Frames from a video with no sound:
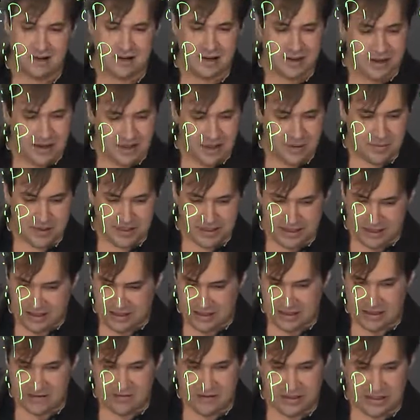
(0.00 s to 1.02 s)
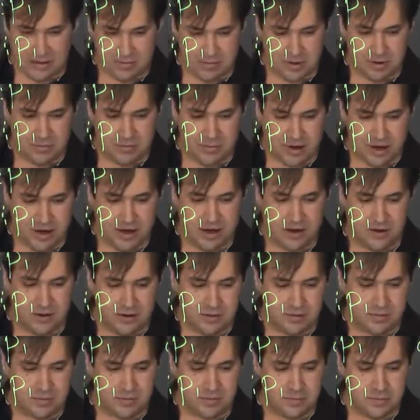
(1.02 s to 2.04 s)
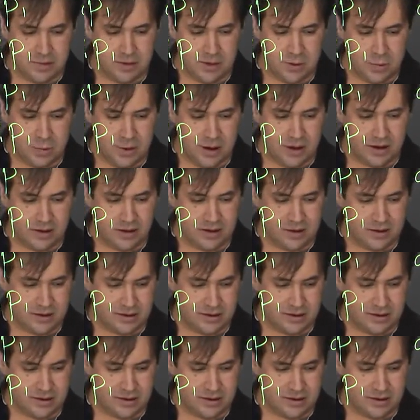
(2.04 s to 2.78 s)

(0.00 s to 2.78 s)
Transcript: elements is divisible by P1.